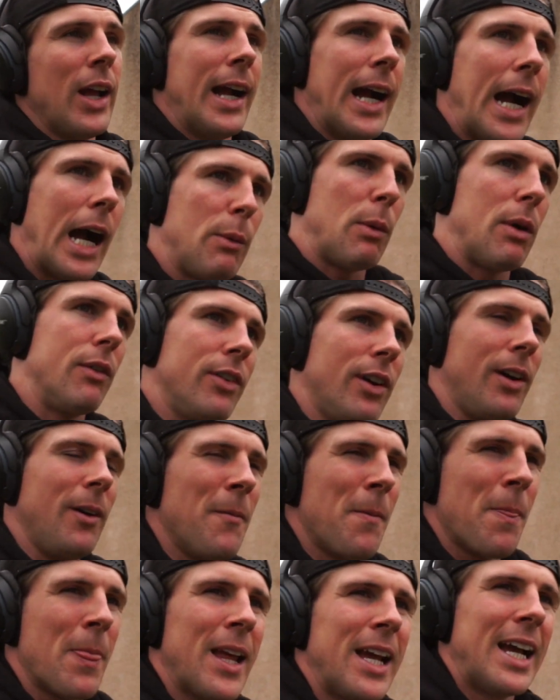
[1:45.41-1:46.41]
However,
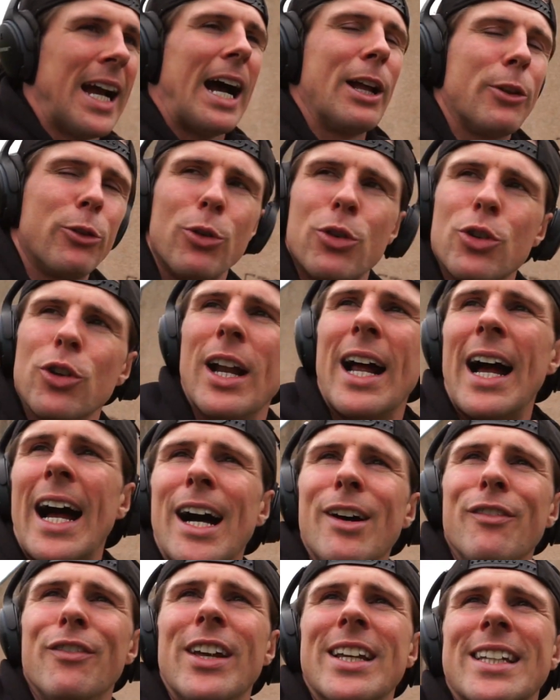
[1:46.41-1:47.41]
I do sort of
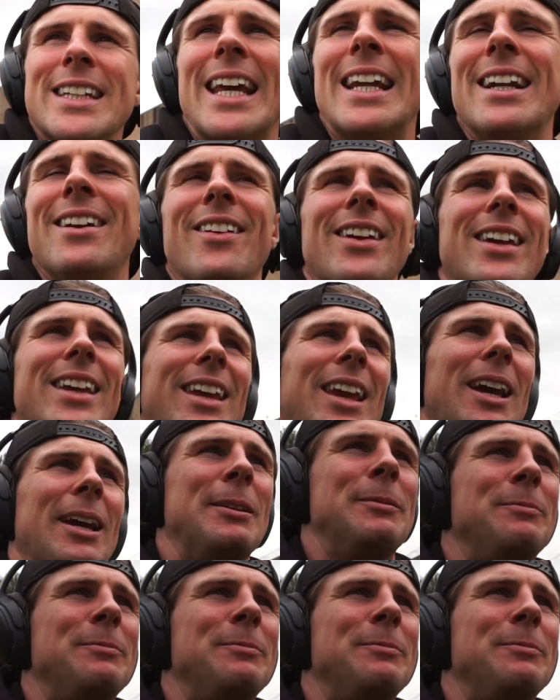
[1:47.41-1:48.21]
have this kind of like